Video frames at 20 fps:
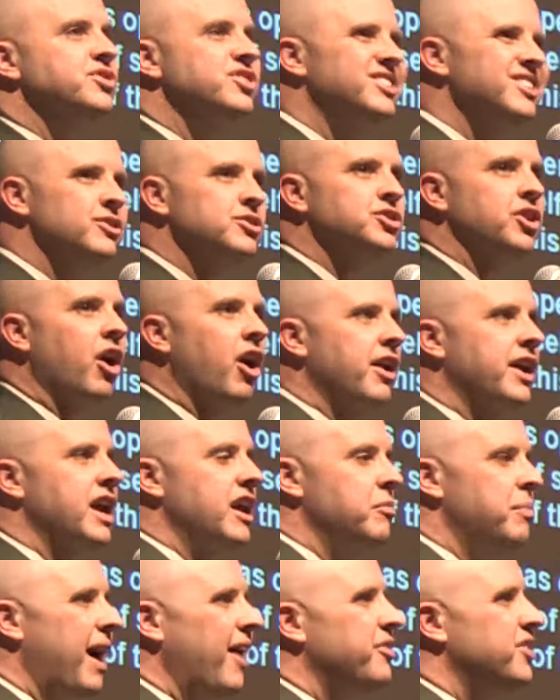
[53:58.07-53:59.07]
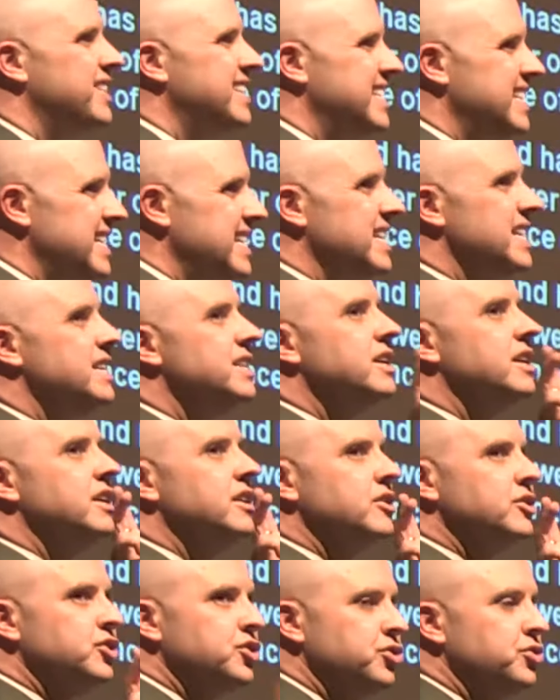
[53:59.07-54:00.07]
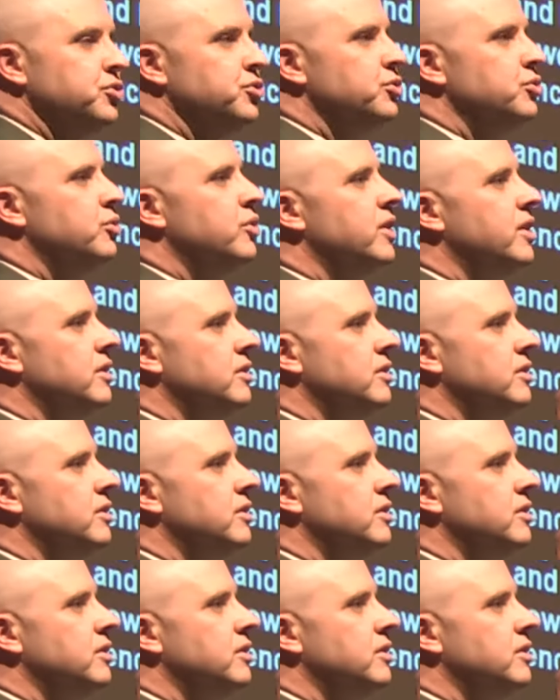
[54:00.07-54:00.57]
still talking about the need to